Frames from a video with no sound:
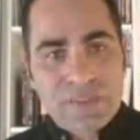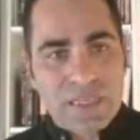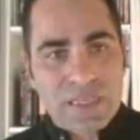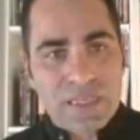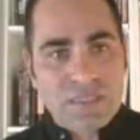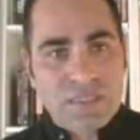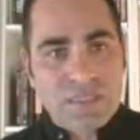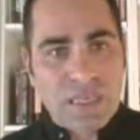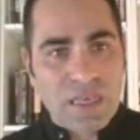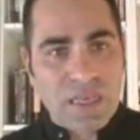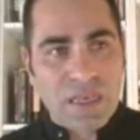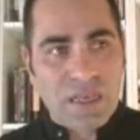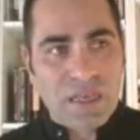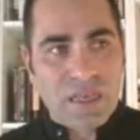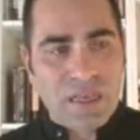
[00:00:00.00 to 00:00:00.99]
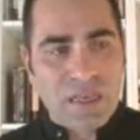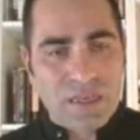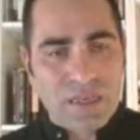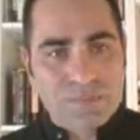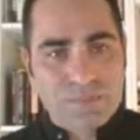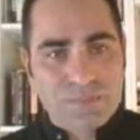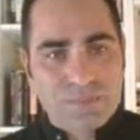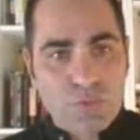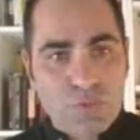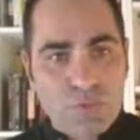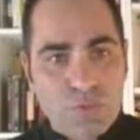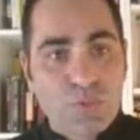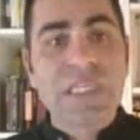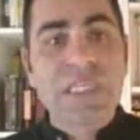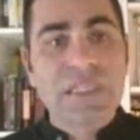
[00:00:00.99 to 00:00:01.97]
that
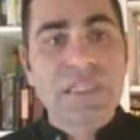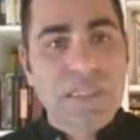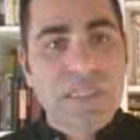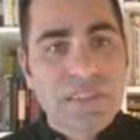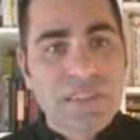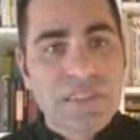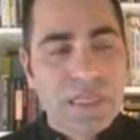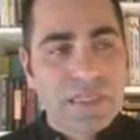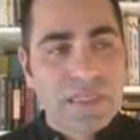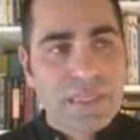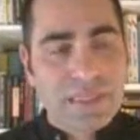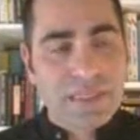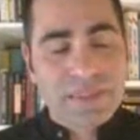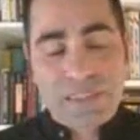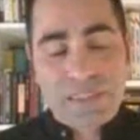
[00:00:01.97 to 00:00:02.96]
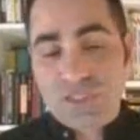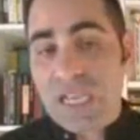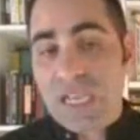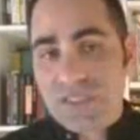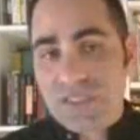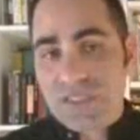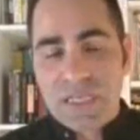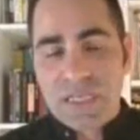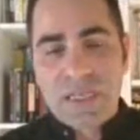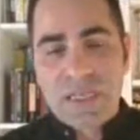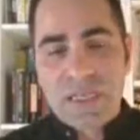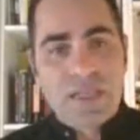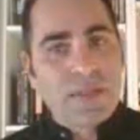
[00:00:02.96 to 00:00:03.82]
that we see the changes.